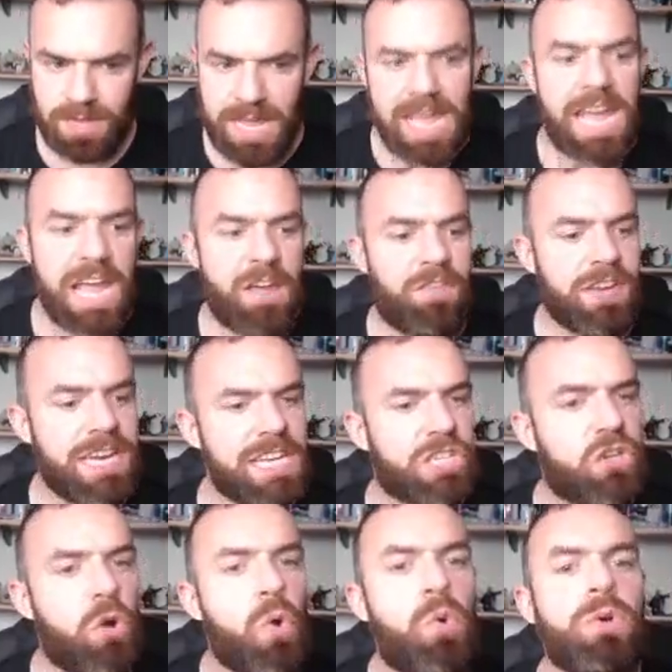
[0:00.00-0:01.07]
if it is
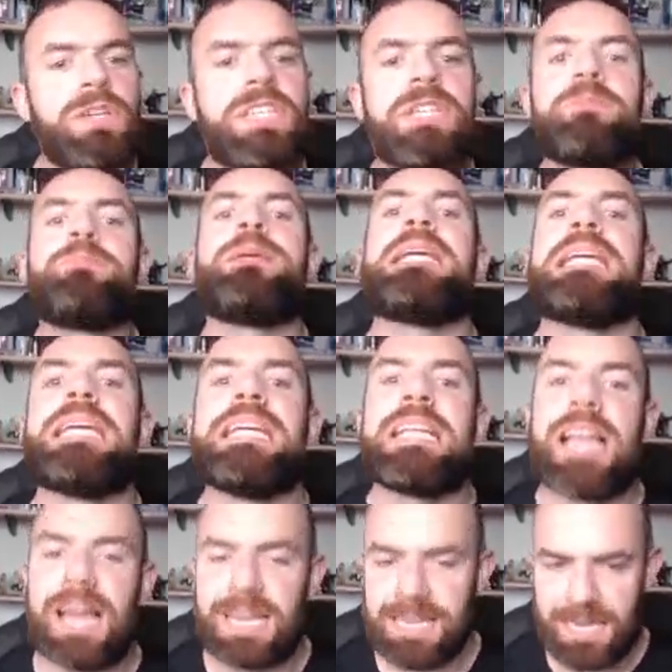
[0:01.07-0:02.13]
going to be
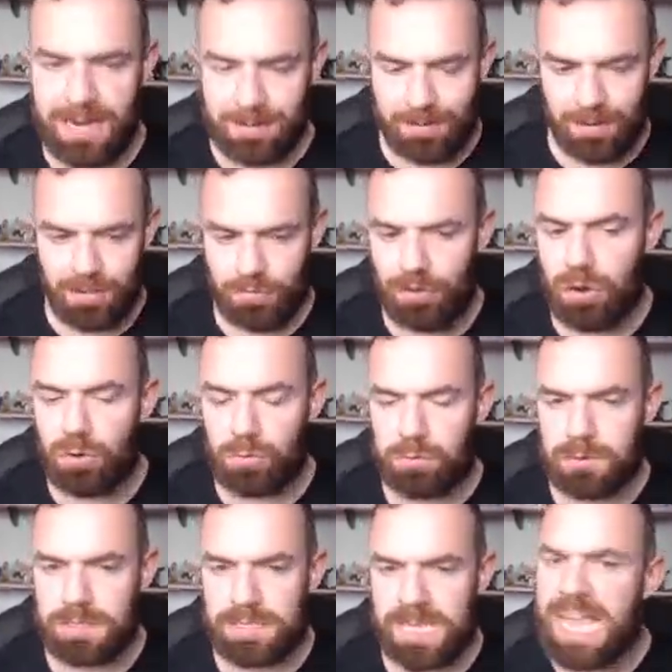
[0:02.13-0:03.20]
like Game of
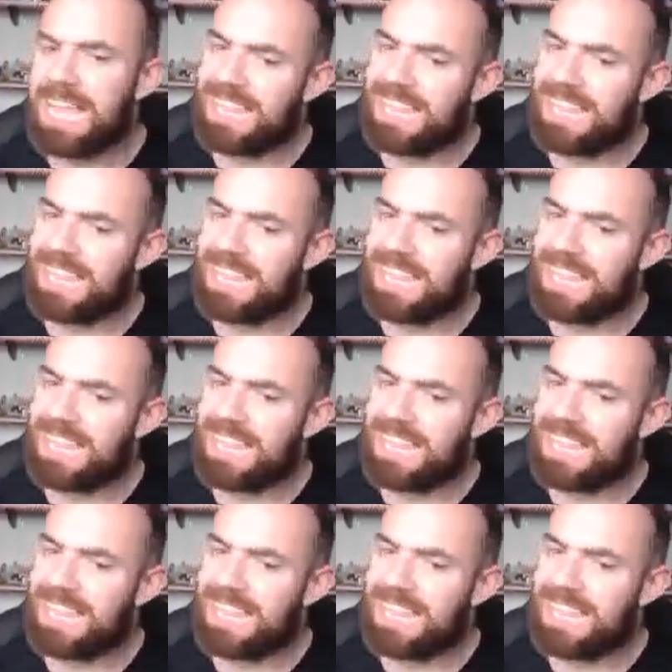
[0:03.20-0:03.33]
Thrones,